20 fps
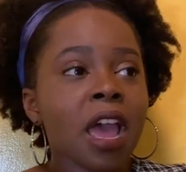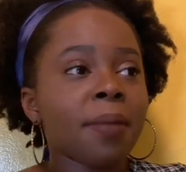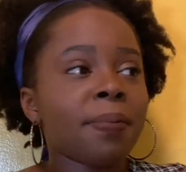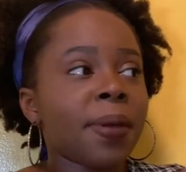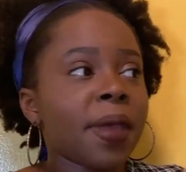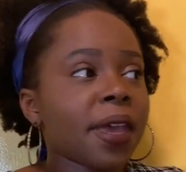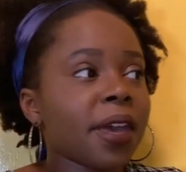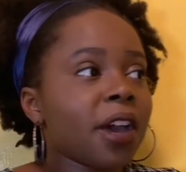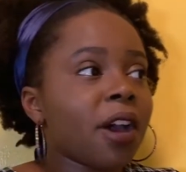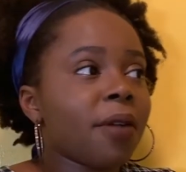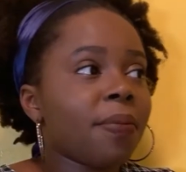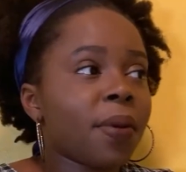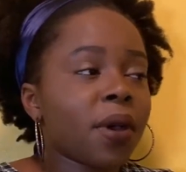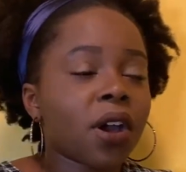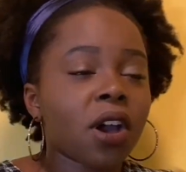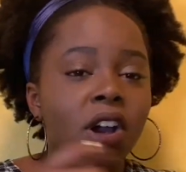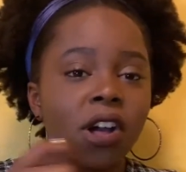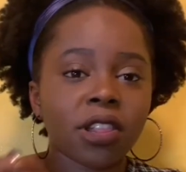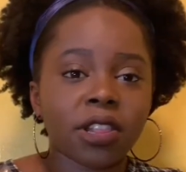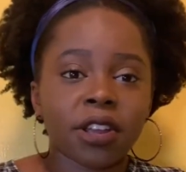pick up a
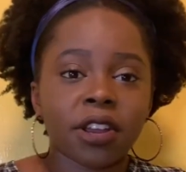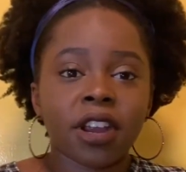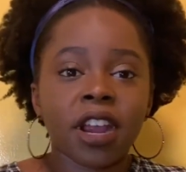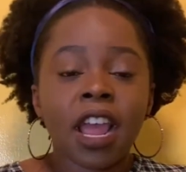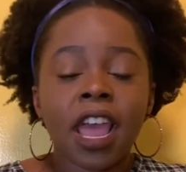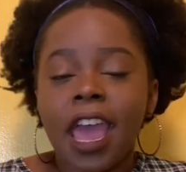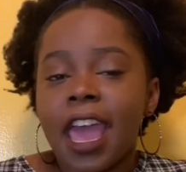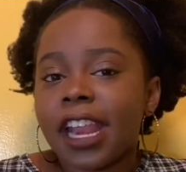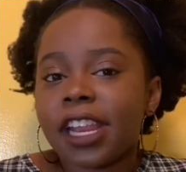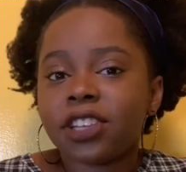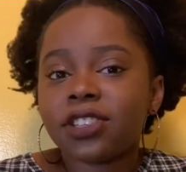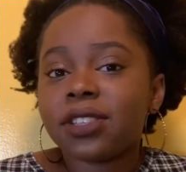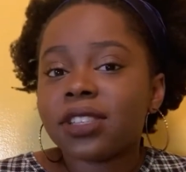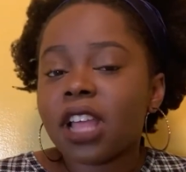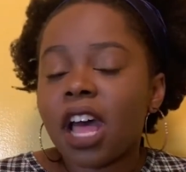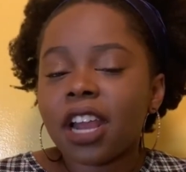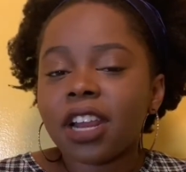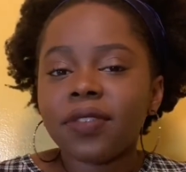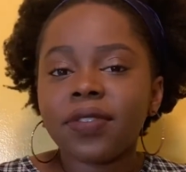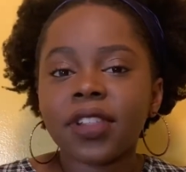color, and it's
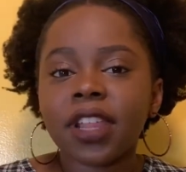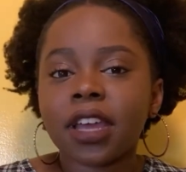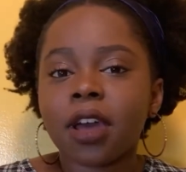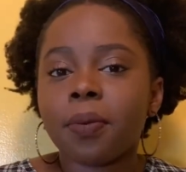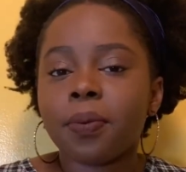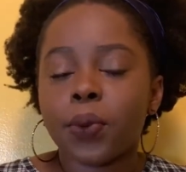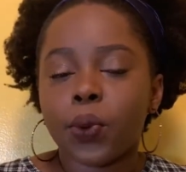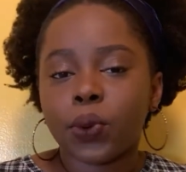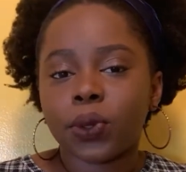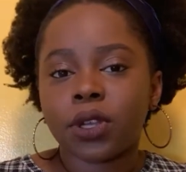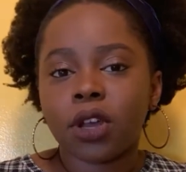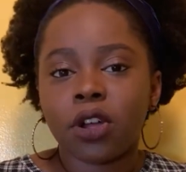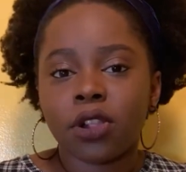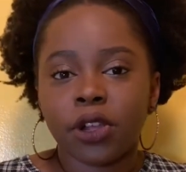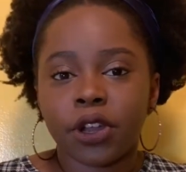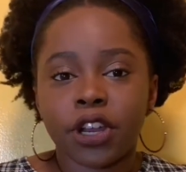not even like a bold color.